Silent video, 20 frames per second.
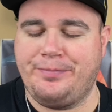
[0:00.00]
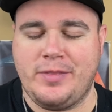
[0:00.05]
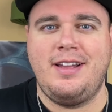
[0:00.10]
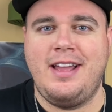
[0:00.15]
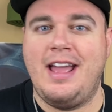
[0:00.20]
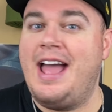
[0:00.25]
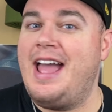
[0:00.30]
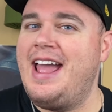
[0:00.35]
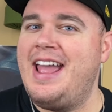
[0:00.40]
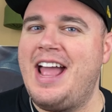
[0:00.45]

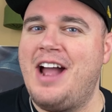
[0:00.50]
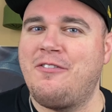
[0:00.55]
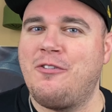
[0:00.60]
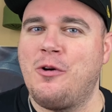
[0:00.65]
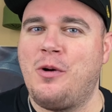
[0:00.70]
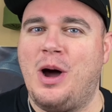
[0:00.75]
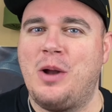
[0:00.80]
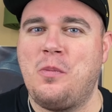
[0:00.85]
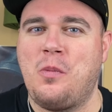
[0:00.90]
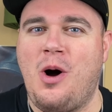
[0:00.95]
Hey
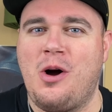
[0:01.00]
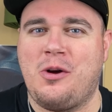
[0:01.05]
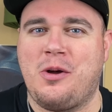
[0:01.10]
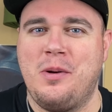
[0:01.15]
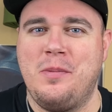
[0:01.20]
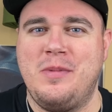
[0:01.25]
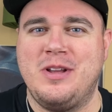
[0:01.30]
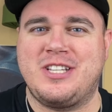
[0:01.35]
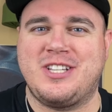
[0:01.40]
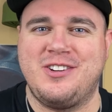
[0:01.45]
everyone,
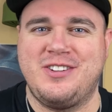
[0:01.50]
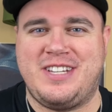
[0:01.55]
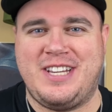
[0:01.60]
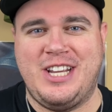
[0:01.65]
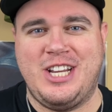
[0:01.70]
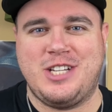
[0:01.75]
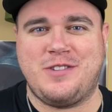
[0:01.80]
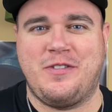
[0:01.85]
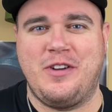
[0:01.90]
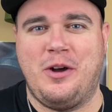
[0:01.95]
welcome to Mr.
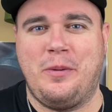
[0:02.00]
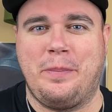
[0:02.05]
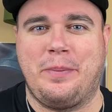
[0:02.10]
T's Film